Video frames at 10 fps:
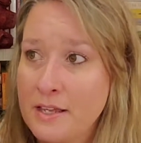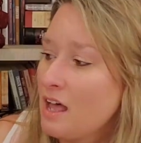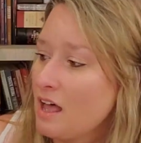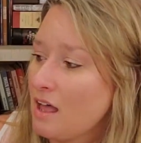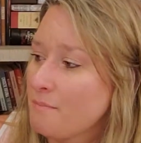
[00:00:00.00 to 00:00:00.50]

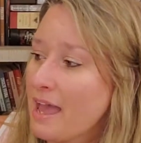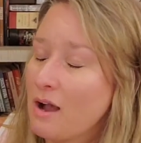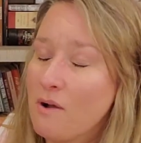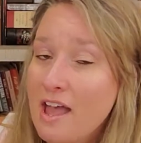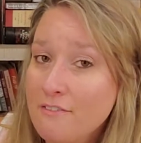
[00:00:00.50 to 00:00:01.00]
Um,
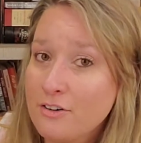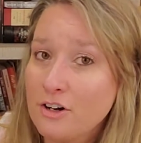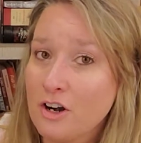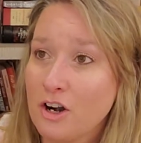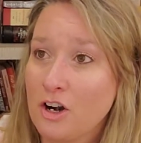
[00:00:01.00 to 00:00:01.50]

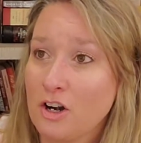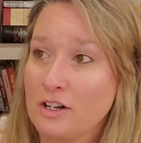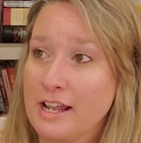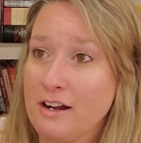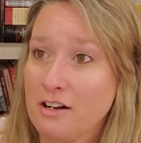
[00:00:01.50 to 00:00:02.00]
however, her
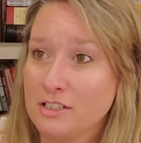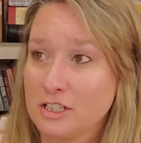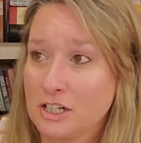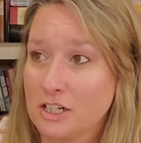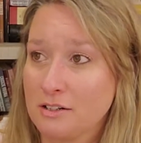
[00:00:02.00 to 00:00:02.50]

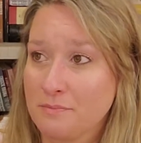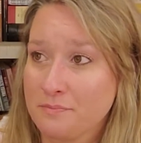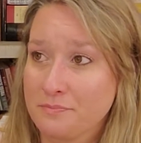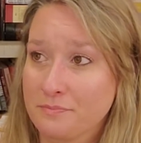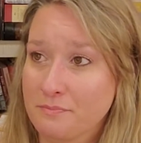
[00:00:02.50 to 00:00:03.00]
character,
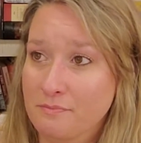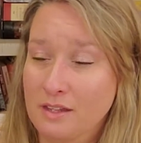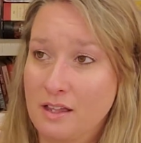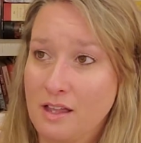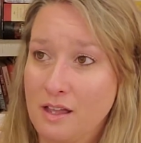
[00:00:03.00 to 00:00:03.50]

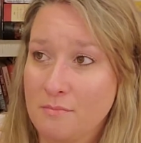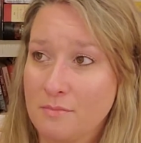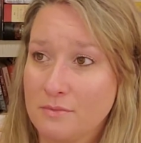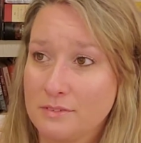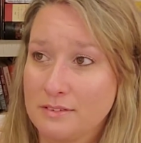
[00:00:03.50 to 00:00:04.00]

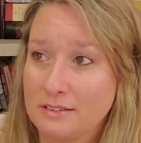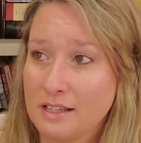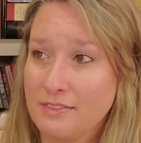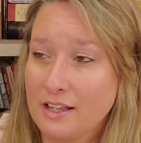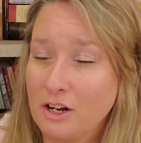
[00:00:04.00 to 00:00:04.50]
um,
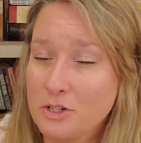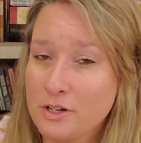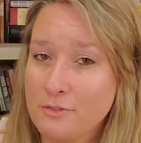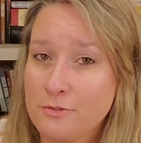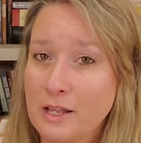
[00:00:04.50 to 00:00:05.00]
the character
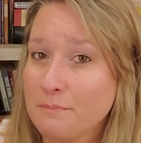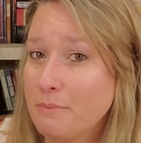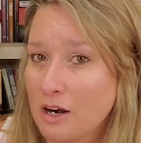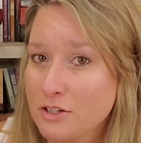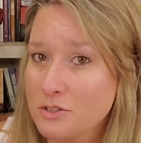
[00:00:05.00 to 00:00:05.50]
didn't fall
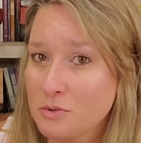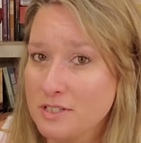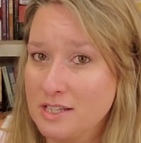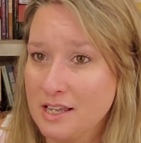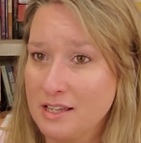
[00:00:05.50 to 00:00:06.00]
apart towards
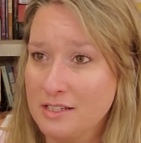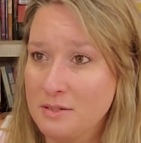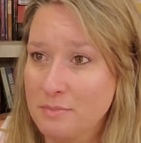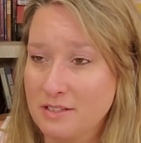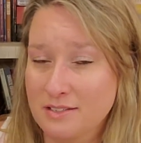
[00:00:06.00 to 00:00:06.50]
the end,
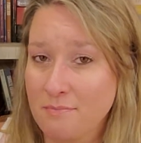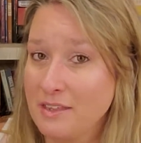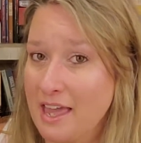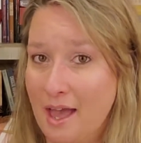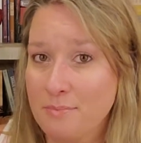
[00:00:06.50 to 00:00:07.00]
but something
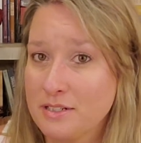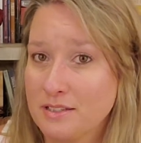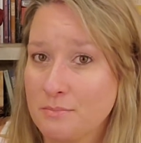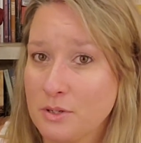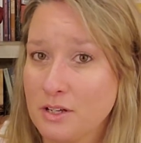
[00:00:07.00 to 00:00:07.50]
happened in the
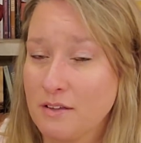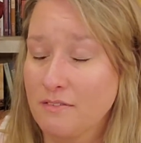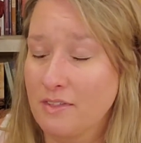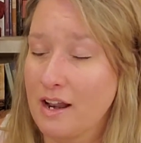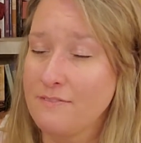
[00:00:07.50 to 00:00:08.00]
book
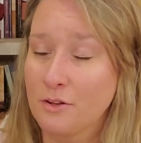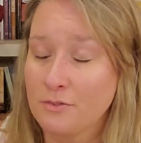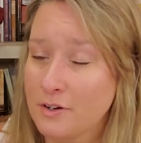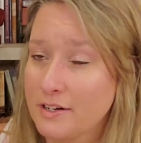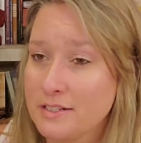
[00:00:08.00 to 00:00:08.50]
that I found
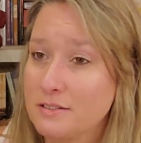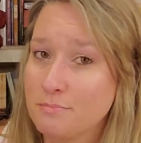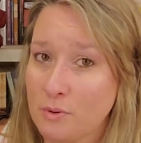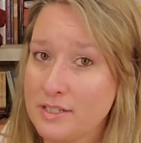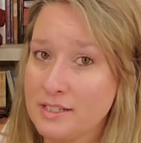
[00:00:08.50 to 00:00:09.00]
very
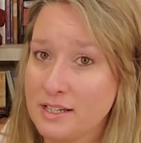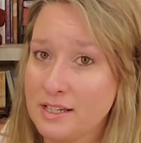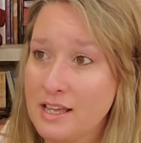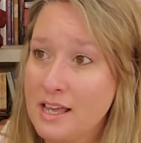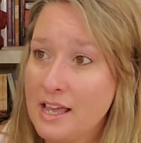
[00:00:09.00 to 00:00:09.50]

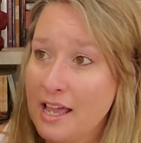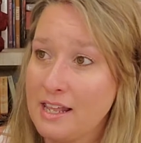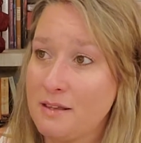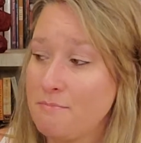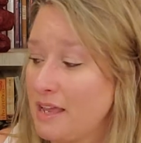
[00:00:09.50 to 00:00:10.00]
disappointing, and
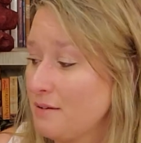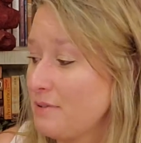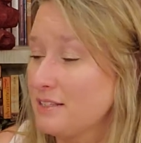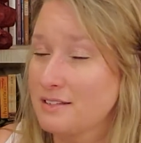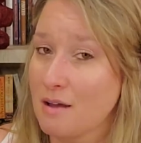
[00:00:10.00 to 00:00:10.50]
it made
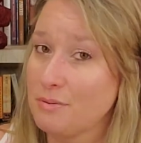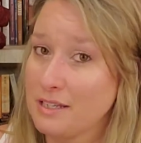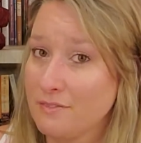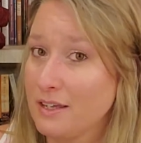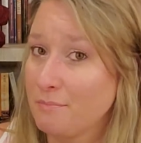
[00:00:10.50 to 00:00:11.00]
me stop
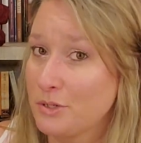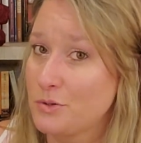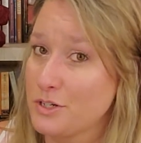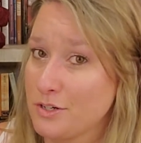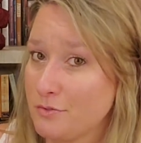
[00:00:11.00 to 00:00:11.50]
believing in
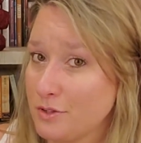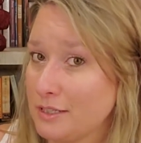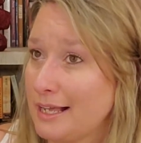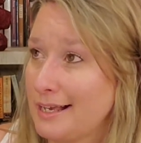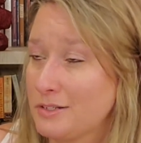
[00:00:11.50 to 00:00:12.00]
Patricia for the
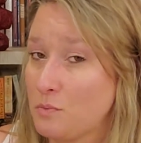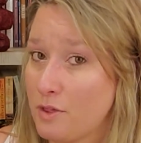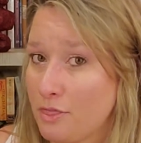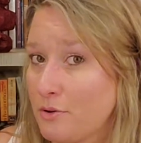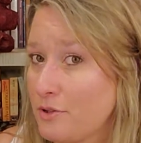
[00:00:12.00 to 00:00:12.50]
last
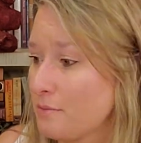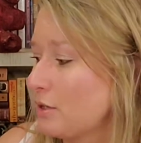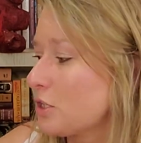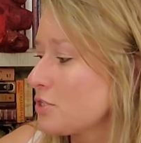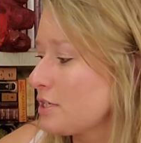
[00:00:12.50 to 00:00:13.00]
one third of the
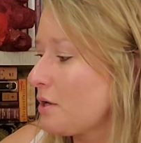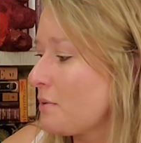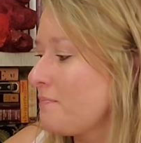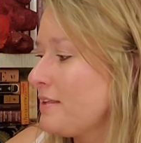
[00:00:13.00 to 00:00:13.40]
book or so.